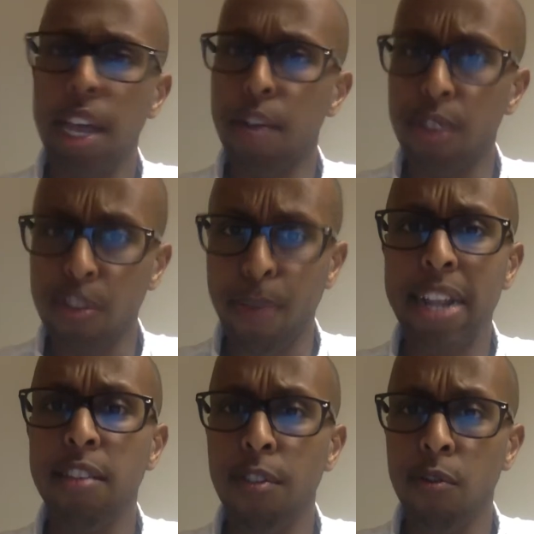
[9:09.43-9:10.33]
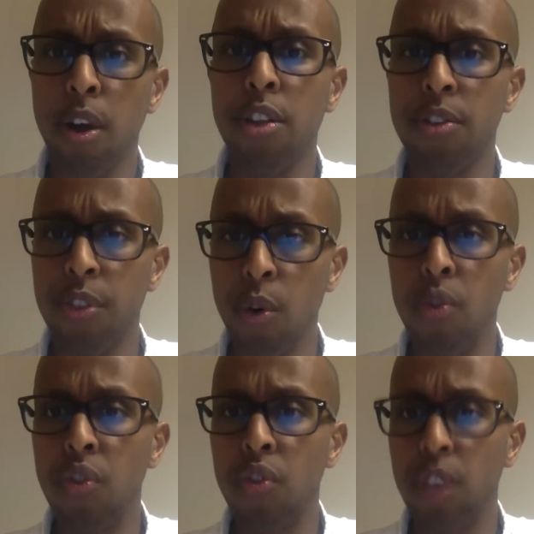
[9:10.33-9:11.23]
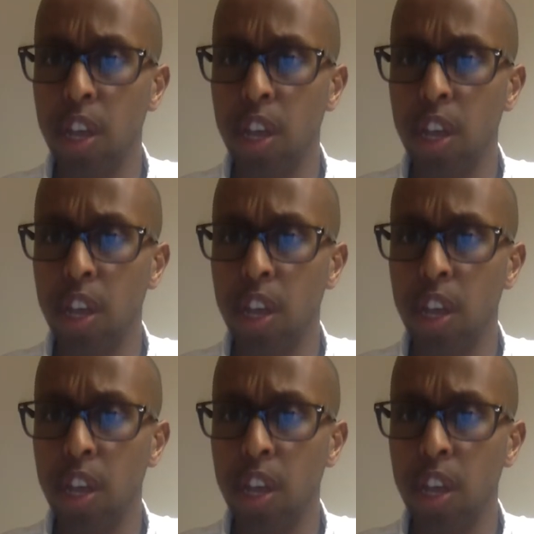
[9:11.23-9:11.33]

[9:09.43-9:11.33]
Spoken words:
Irrespective of whether those